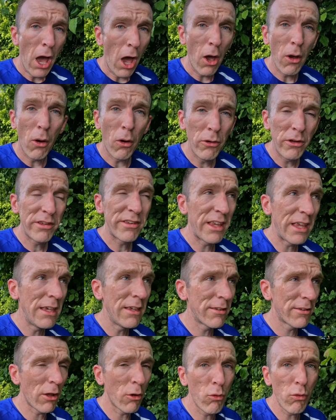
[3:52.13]
I
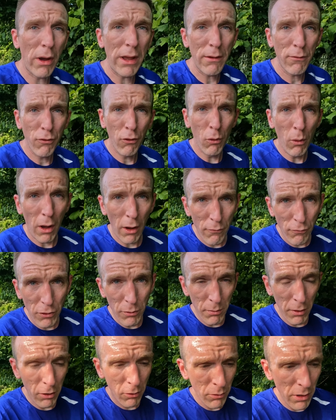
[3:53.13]
honestly, so grateful, over
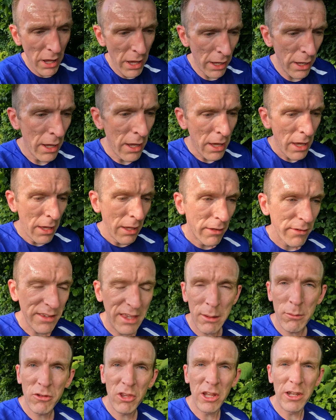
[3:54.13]
the moon to
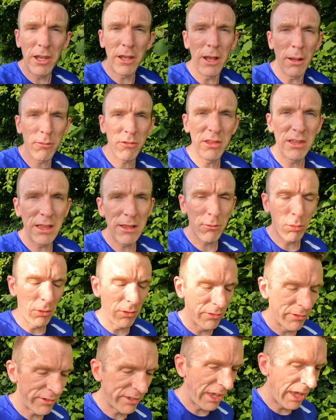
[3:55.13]
keep turning up to these
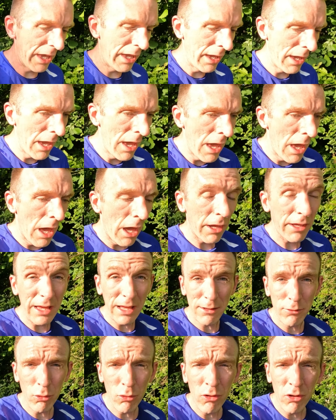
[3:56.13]
ones. I
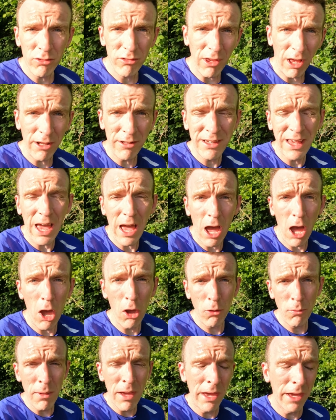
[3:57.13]
get this one done, get
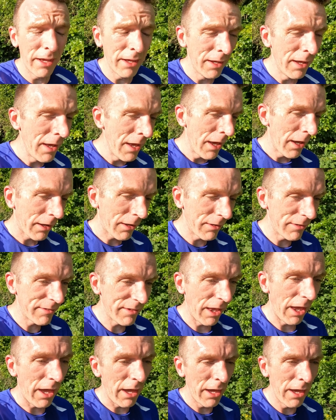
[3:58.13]
home,
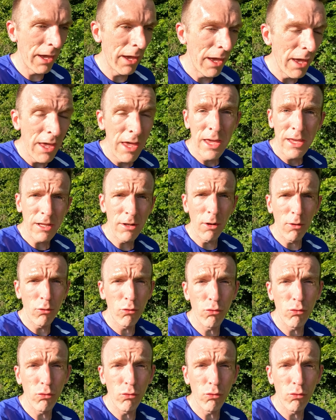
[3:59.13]
because uh, you know